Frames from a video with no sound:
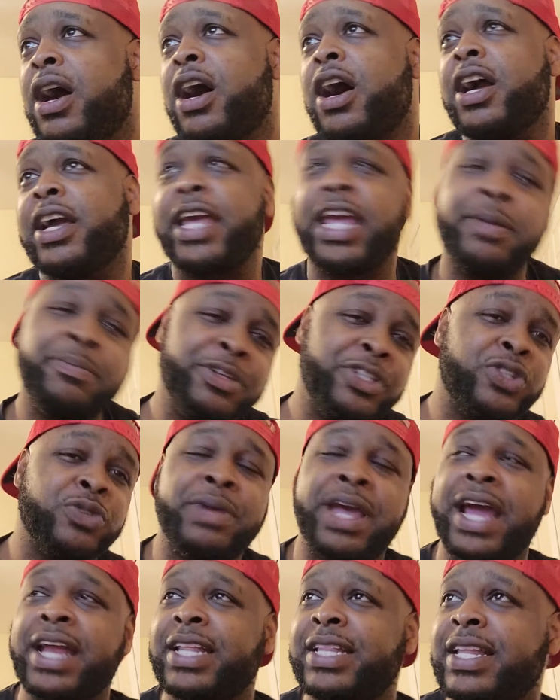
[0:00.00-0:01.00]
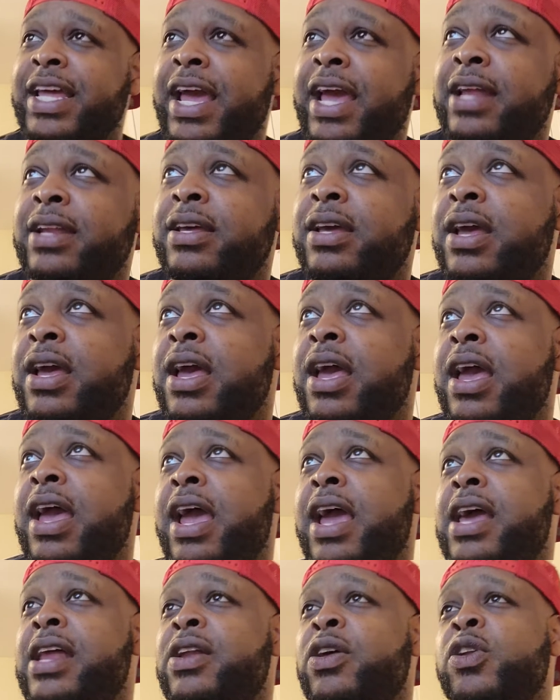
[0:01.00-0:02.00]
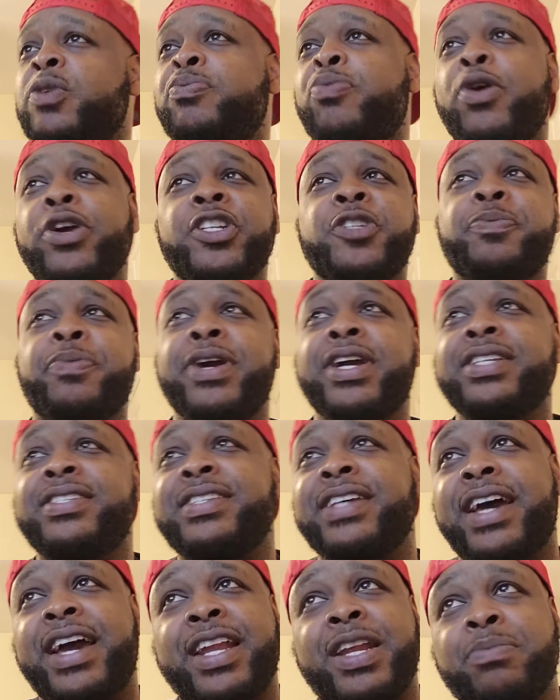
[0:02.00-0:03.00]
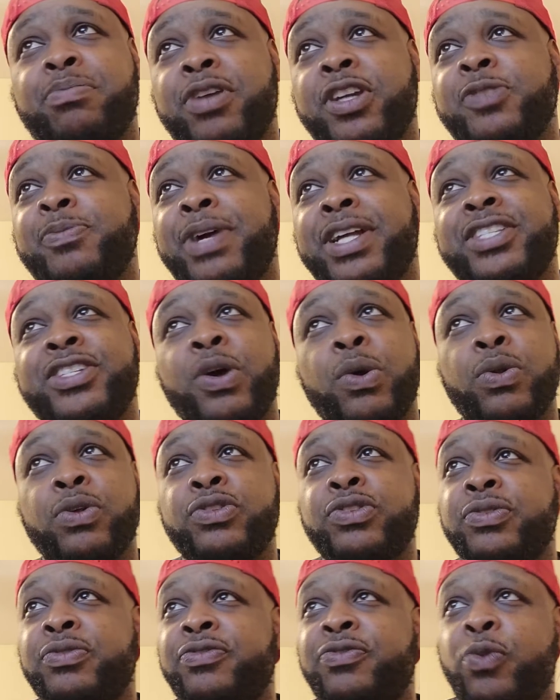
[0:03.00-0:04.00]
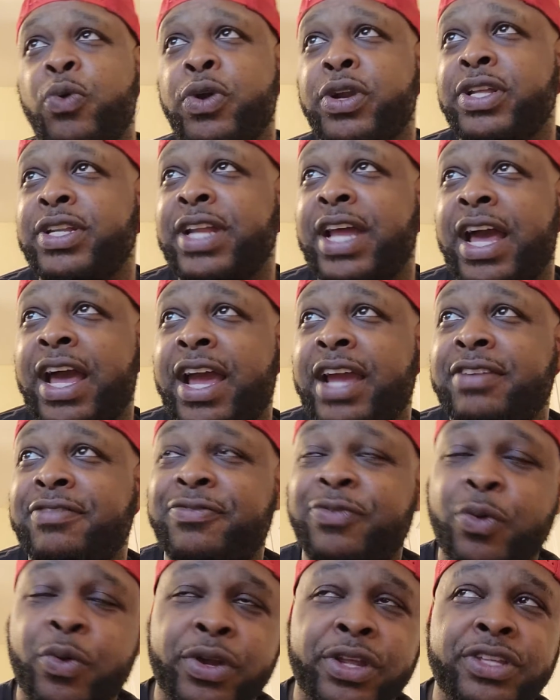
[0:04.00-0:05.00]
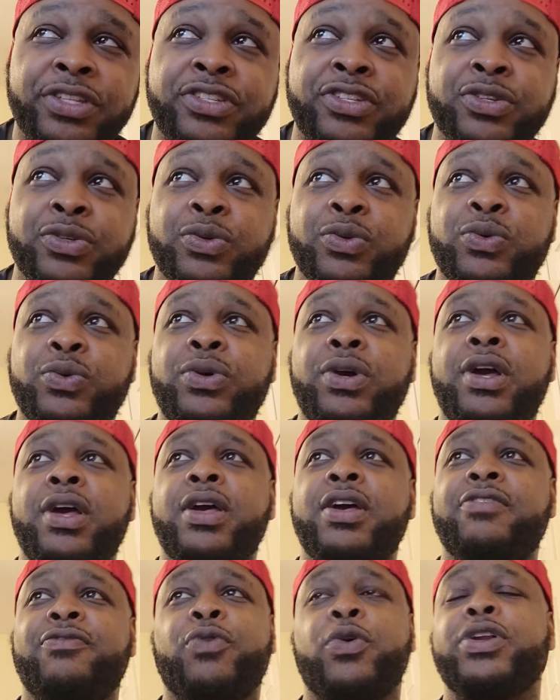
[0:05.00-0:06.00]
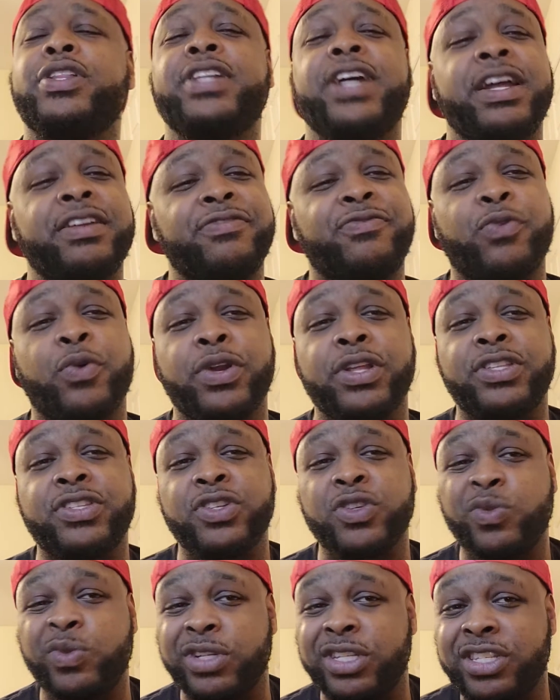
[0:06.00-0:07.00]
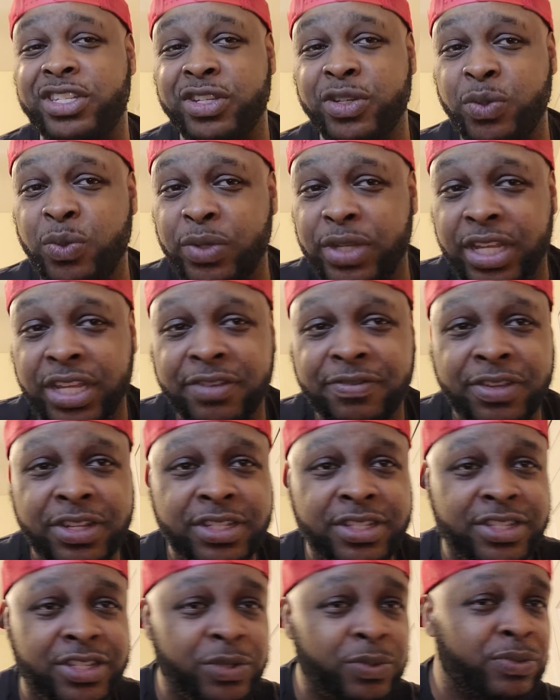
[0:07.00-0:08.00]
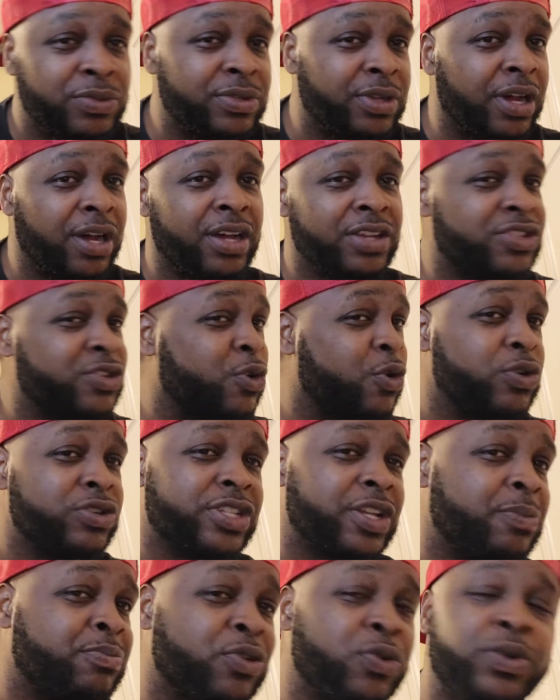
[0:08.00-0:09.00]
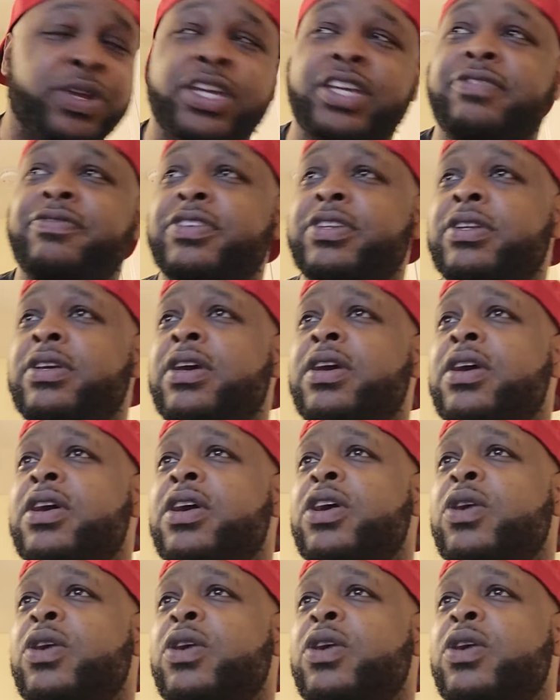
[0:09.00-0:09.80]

Can't be too mad at that. And on the point spread side, it brings my total to 49-42 with two evens, two scores that broke even